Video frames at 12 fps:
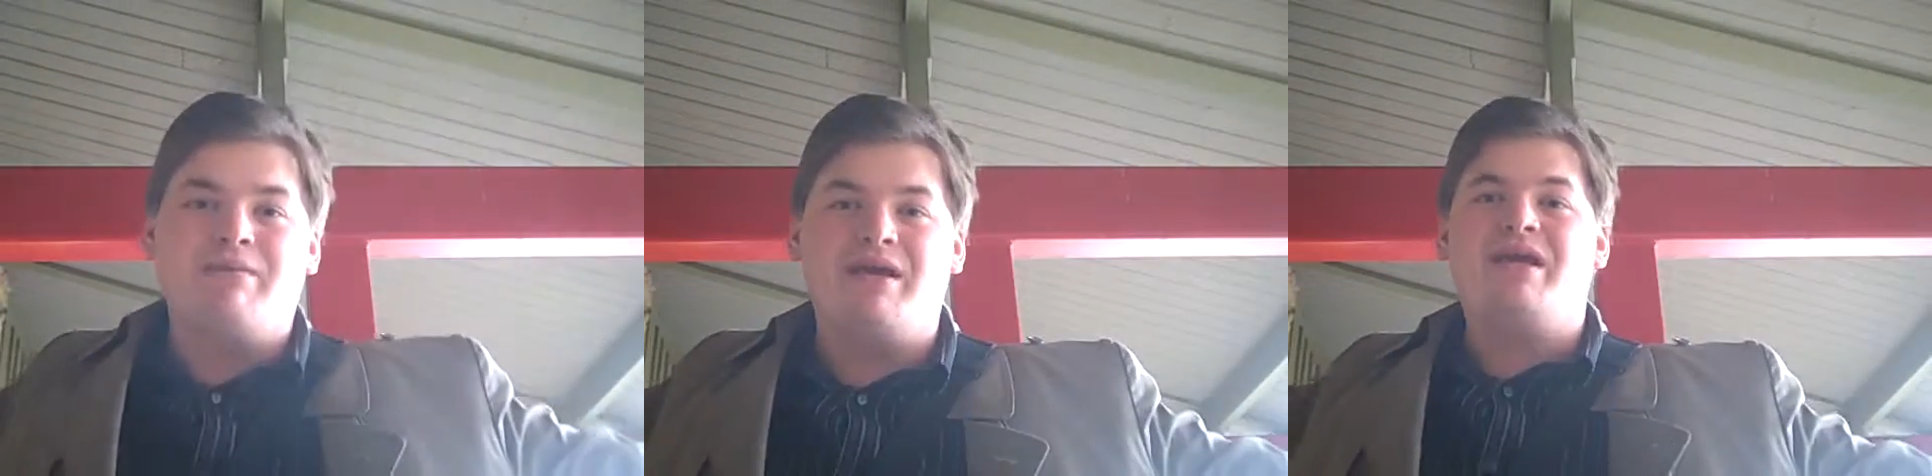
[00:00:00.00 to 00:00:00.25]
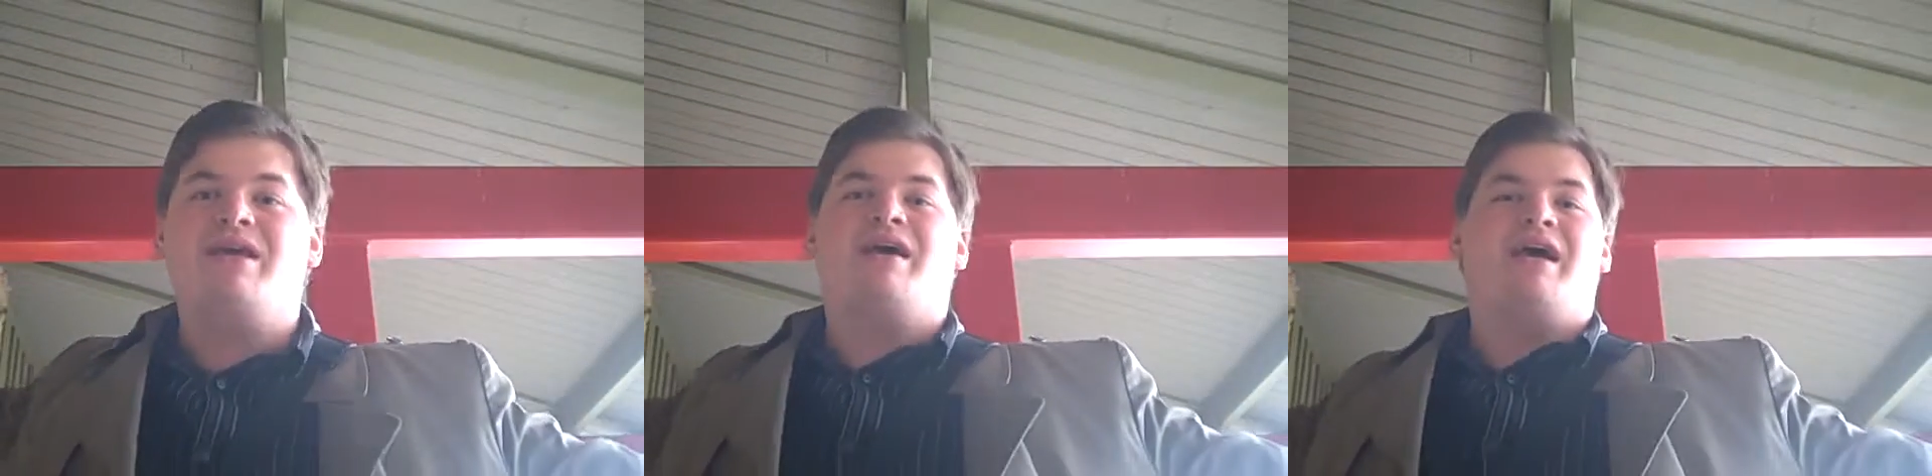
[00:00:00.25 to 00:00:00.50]

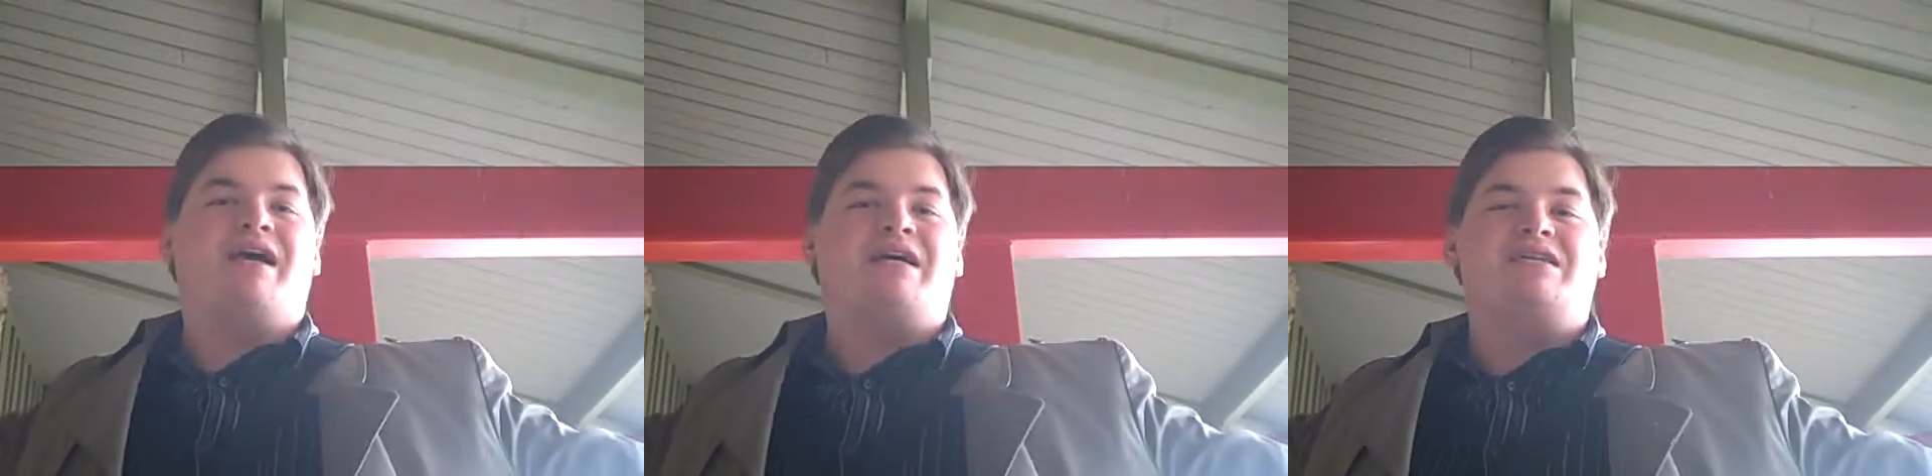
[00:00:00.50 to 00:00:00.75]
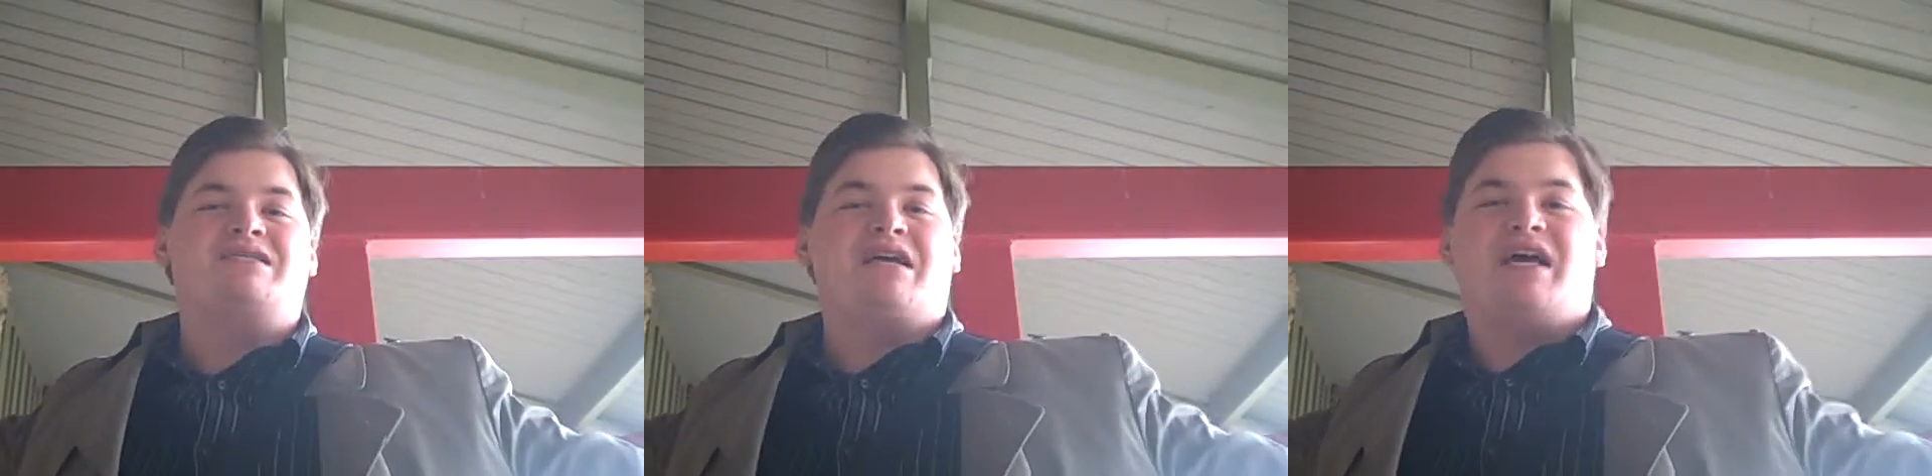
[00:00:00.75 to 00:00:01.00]
me
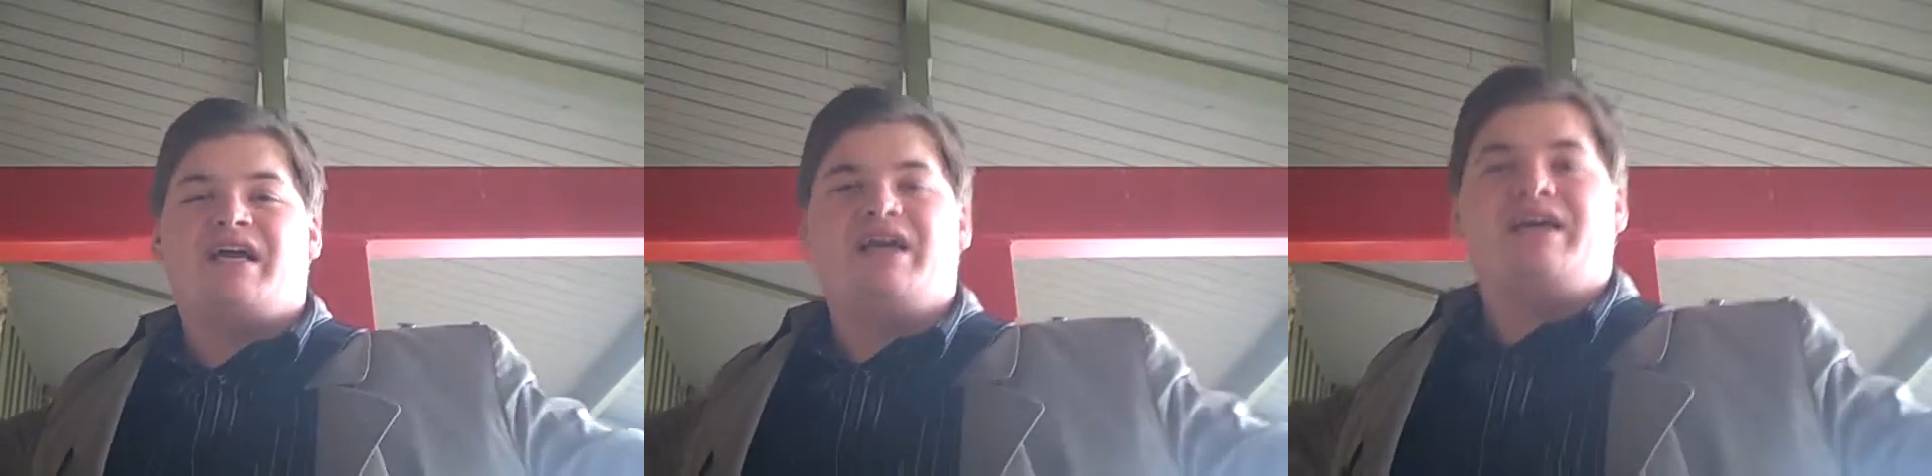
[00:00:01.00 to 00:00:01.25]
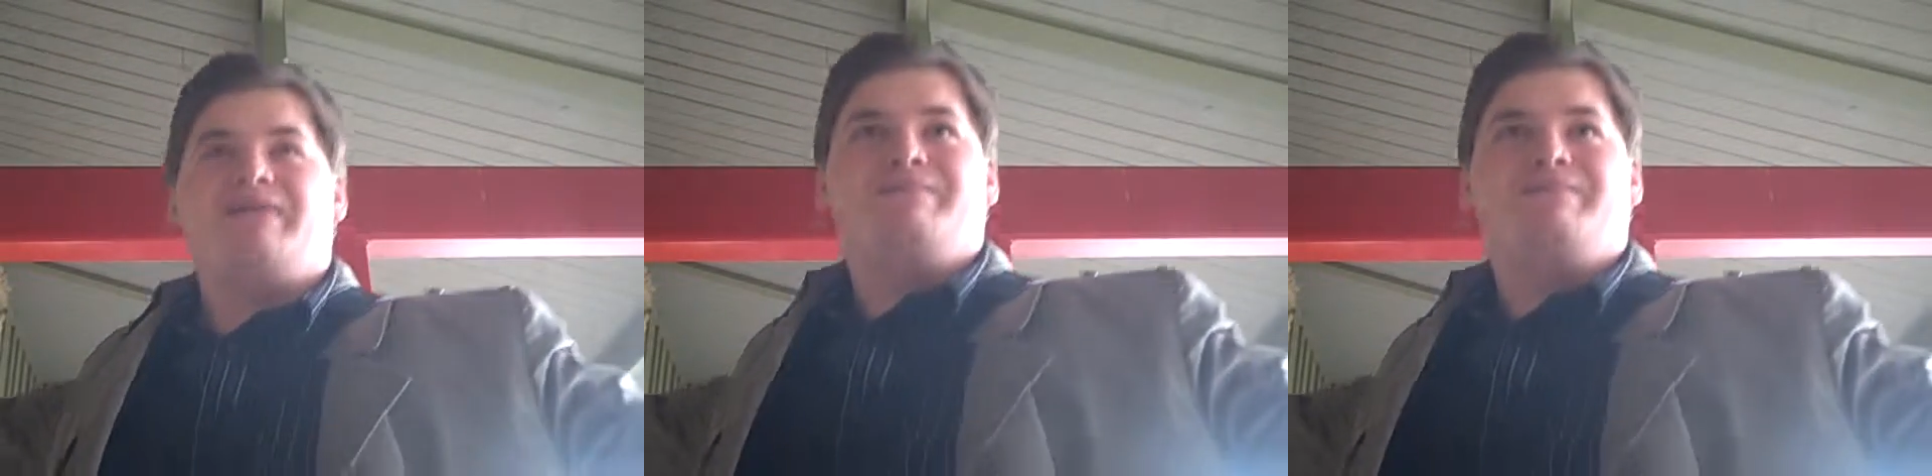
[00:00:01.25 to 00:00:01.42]
as I am.